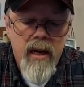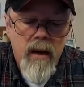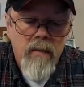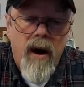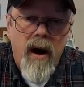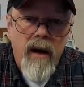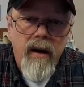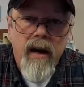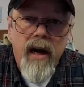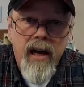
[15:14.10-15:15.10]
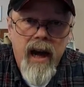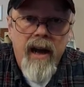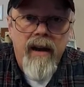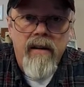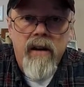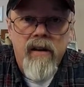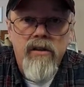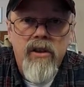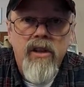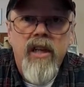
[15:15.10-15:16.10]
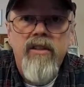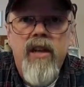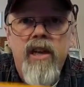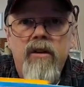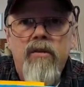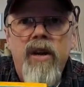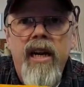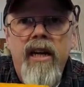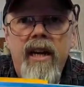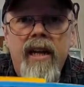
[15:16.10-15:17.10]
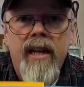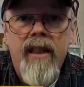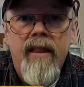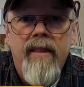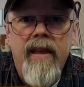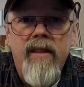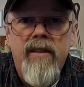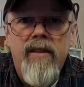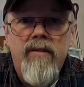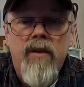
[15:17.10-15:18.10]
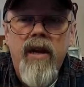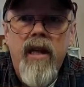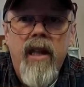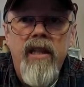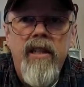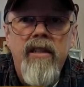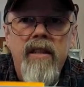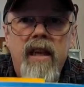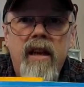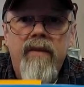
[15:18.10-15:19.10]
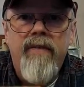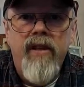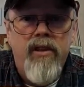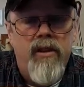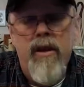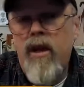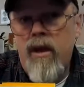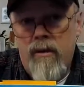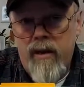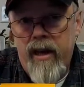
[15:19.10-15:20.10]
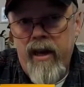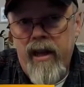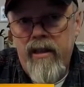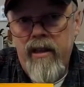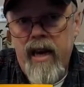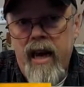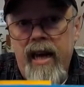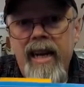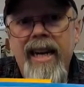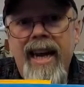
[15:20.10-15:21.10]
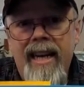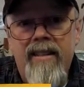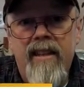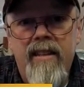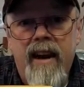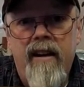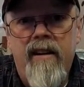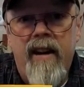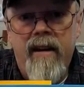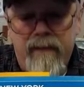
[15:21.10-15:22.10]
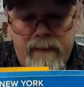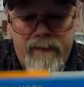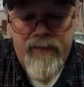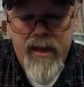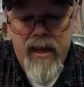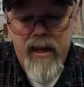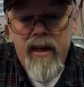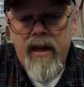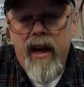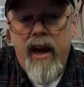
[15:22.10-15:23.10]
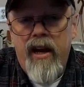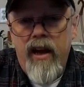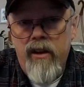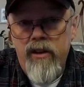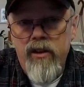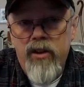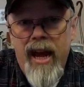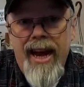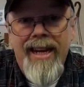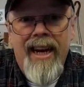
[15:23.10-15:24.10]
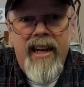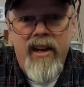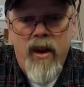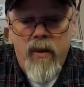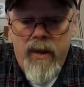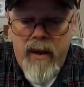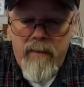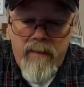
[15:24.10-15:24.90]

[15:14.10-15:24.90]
But again, I'm going to suggest that you read this official regulation guide in its entirety and understand and know them.